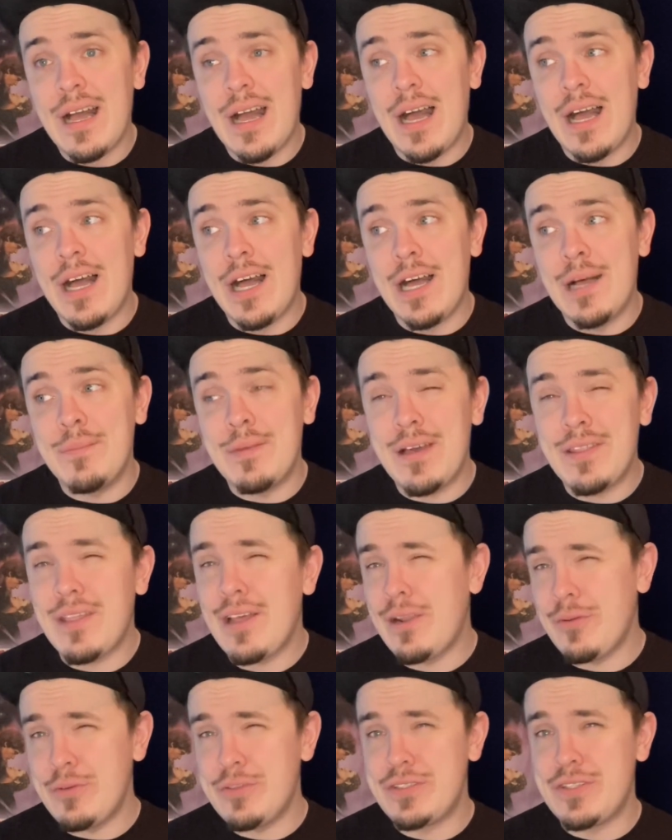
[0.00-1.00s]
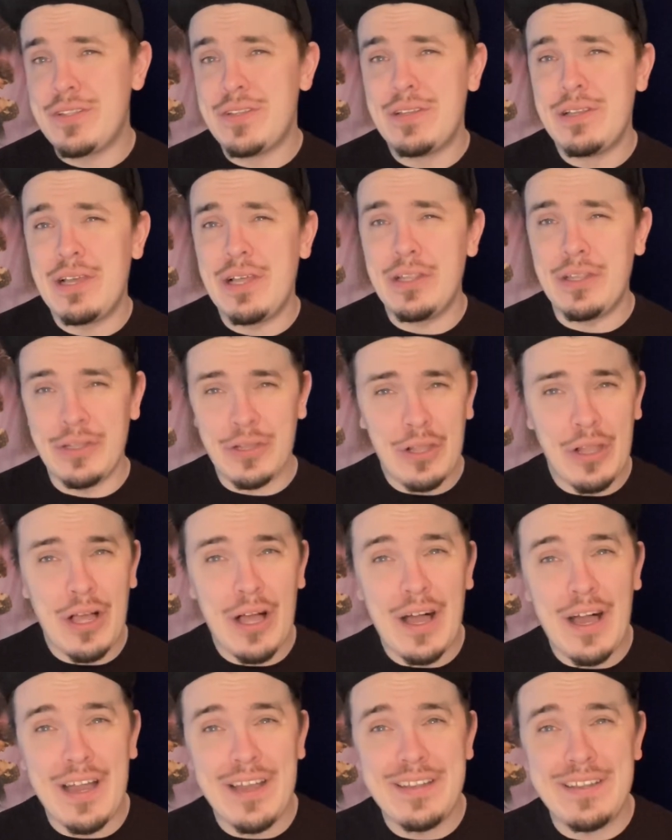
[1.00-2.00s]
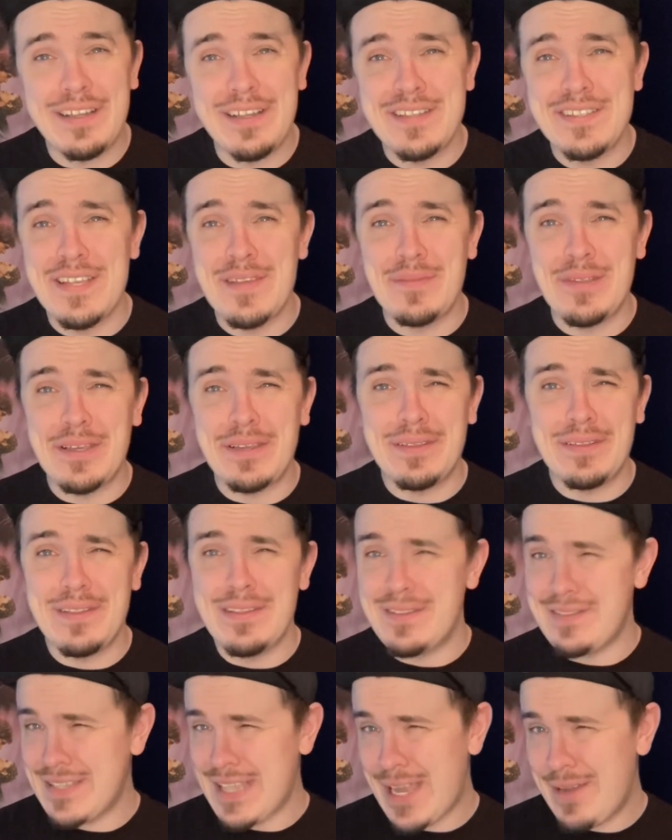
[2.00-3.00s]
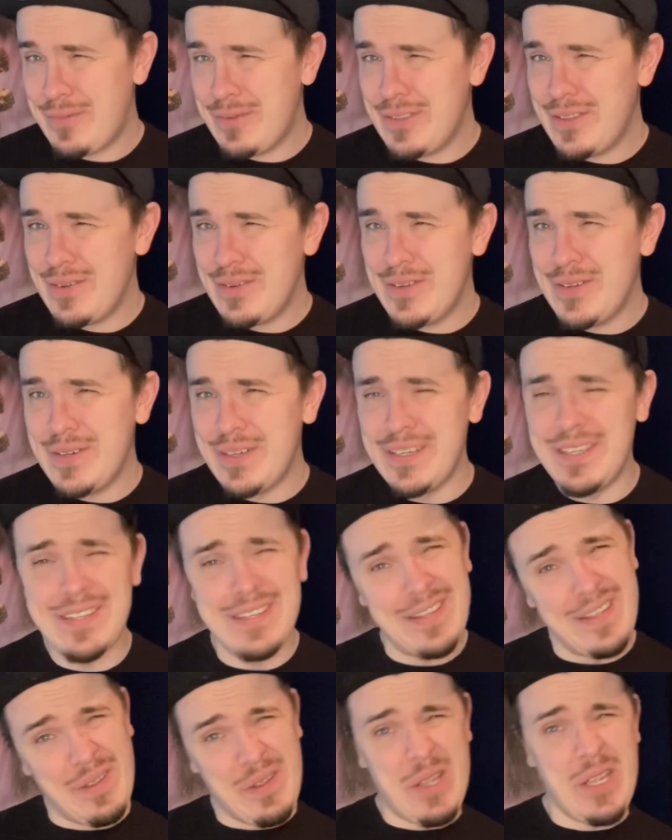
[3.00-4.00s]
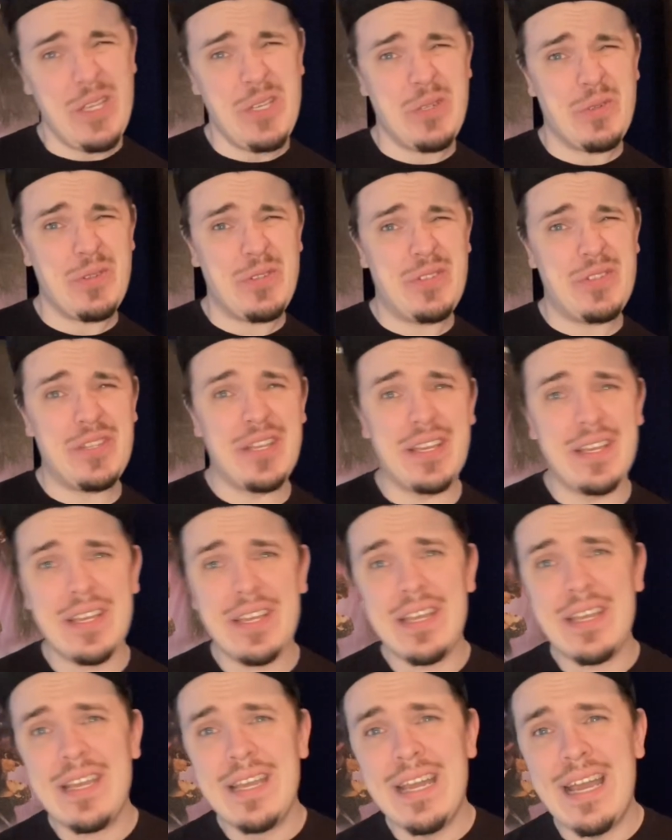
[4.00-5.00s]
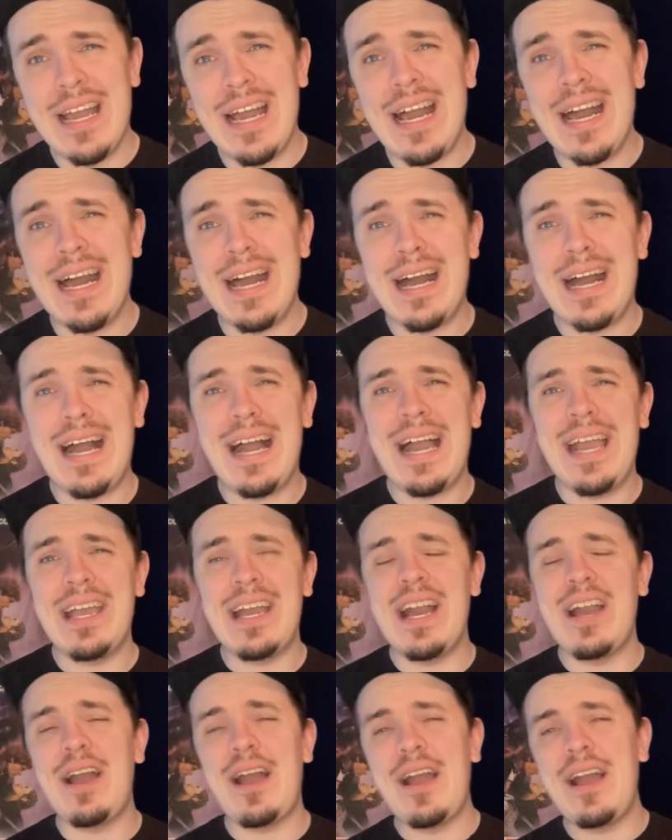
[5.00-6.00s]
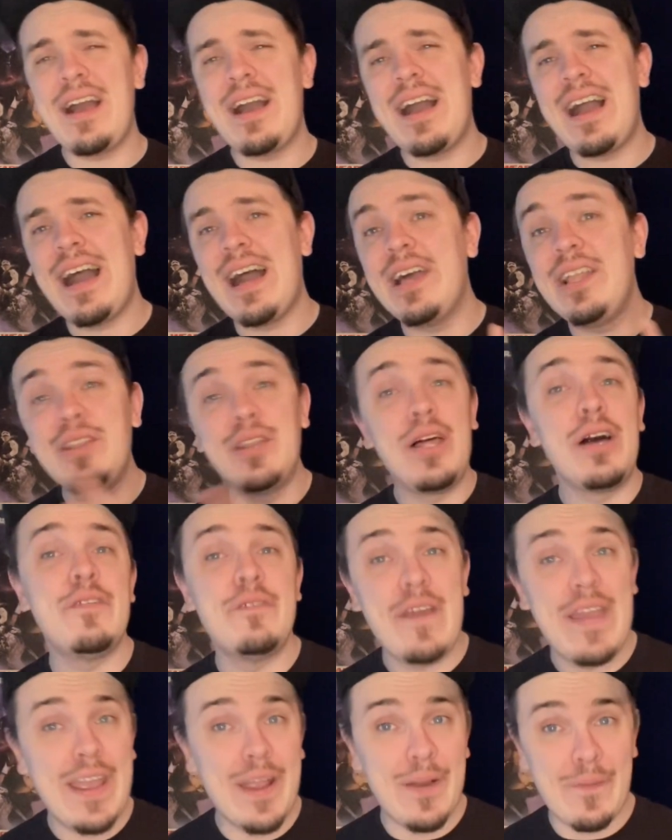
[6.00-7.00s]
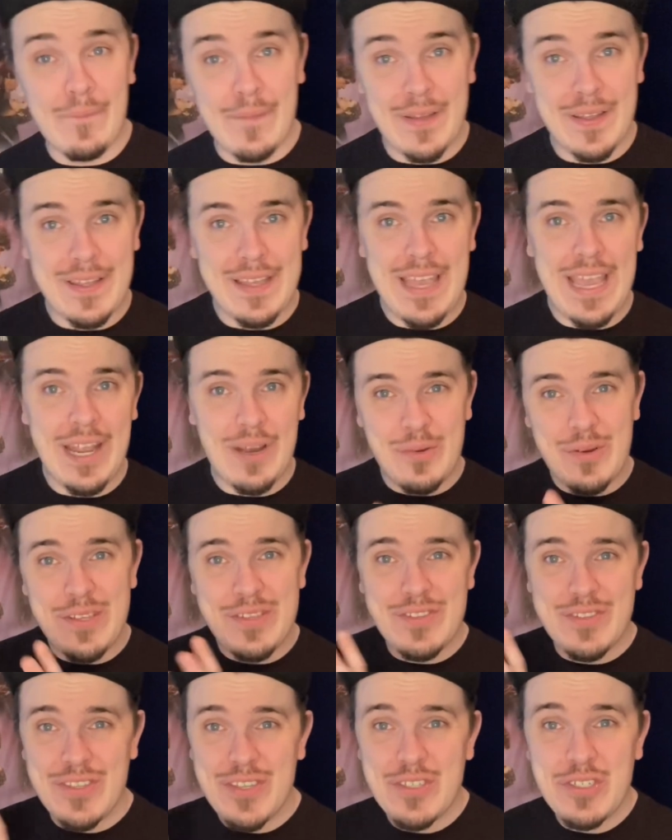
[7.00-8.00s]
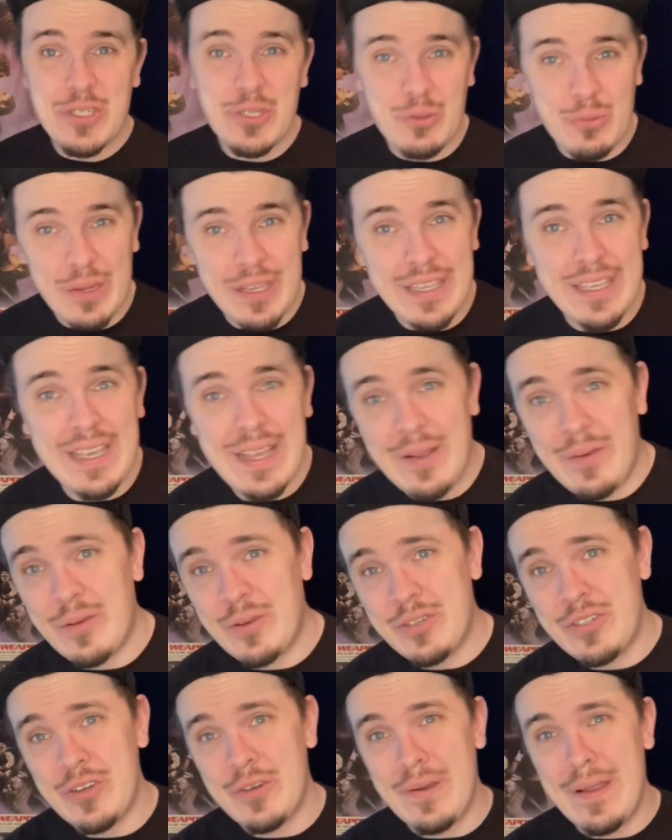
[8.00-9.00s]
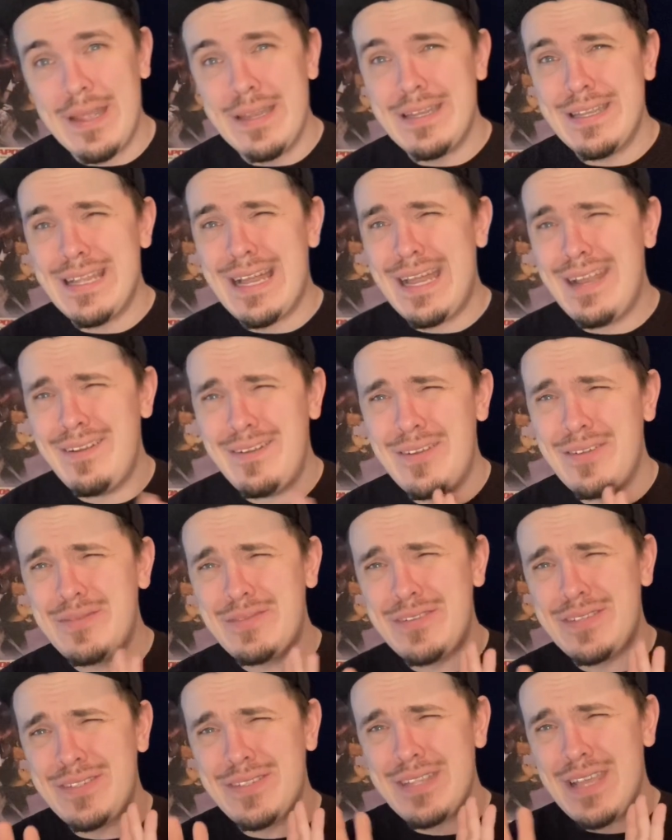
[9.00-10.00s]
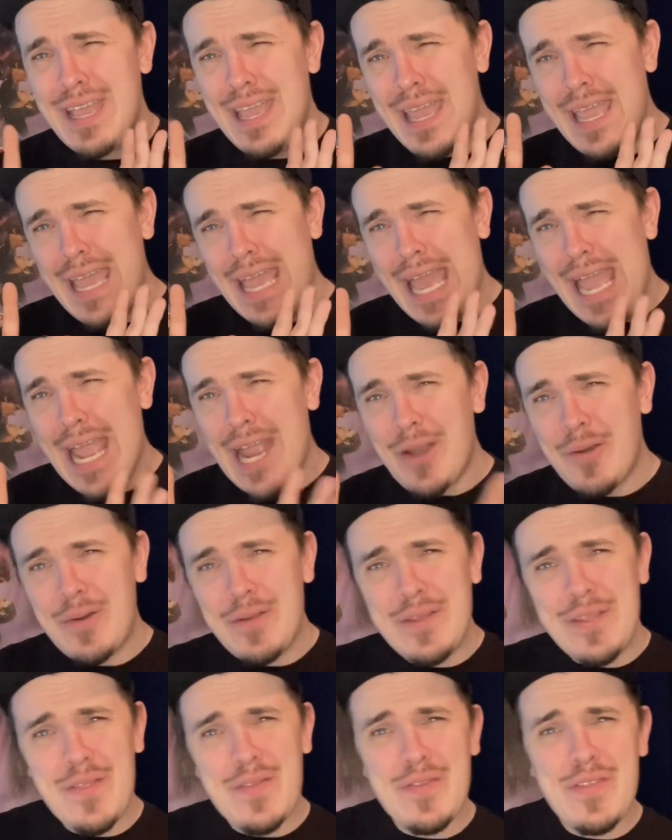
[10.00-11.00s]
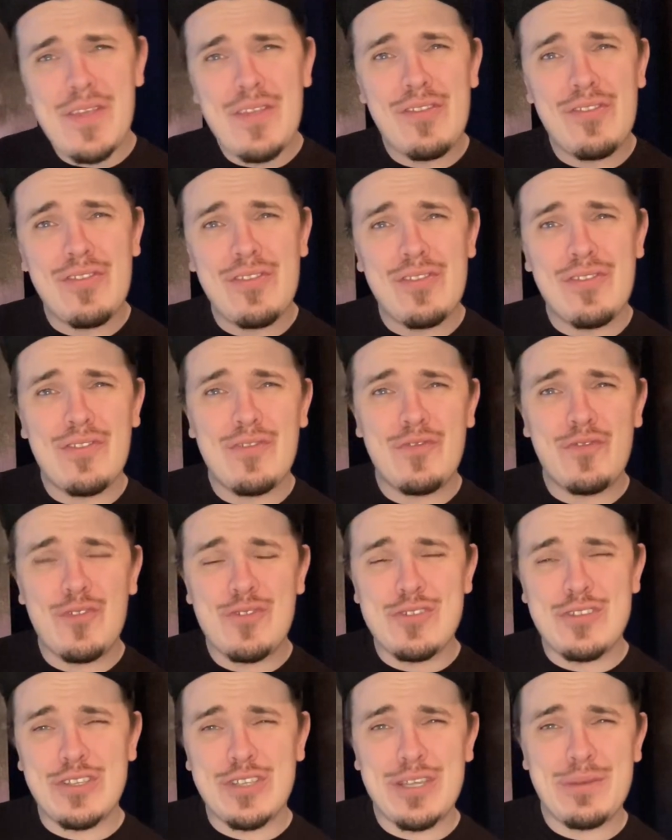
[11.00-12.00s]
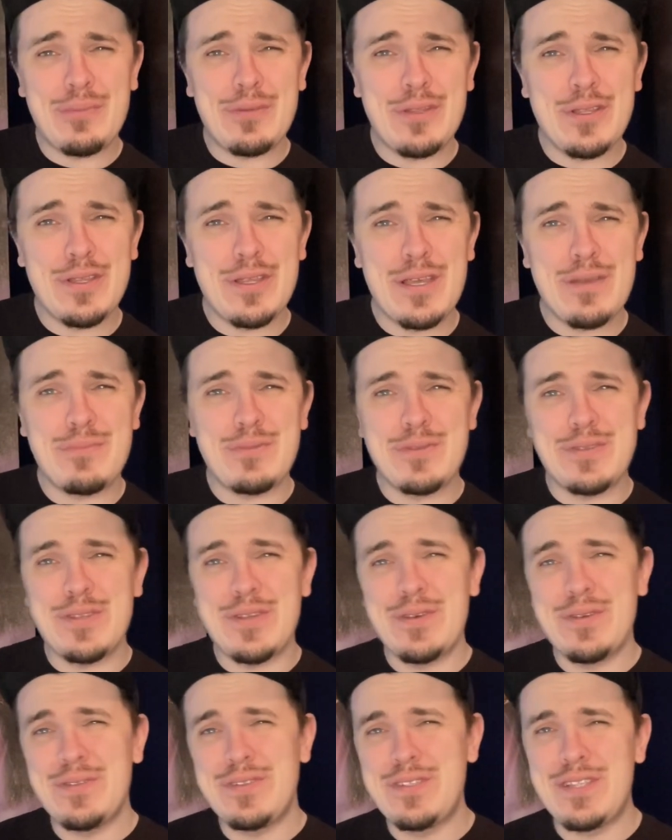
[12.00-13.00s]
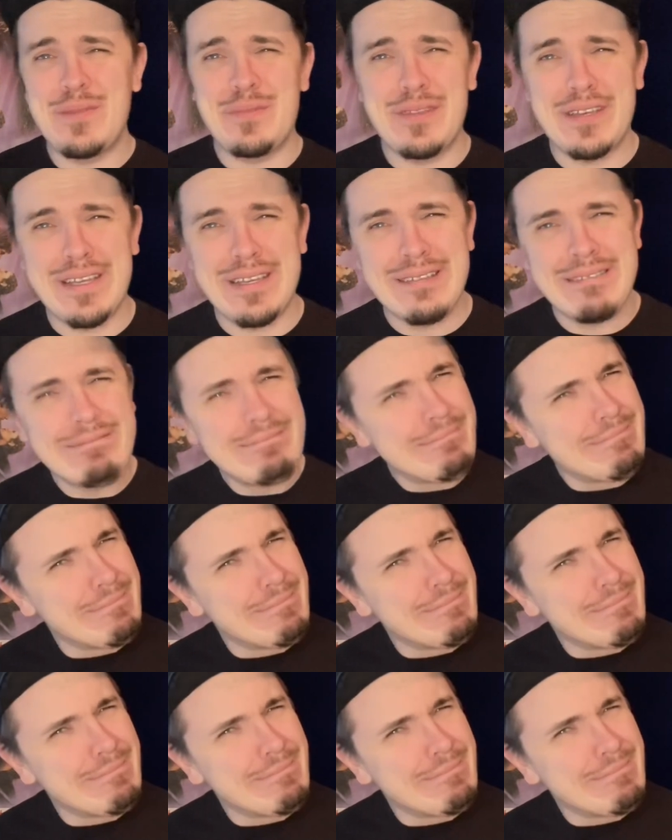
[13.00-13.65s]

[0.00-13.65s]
I thought it was a little odd, because I'm like, is that what they're doing? Interesting. I love Hera. Hera is such a great character, and I don't know, just Hera in this first couple of episodes, I'm like,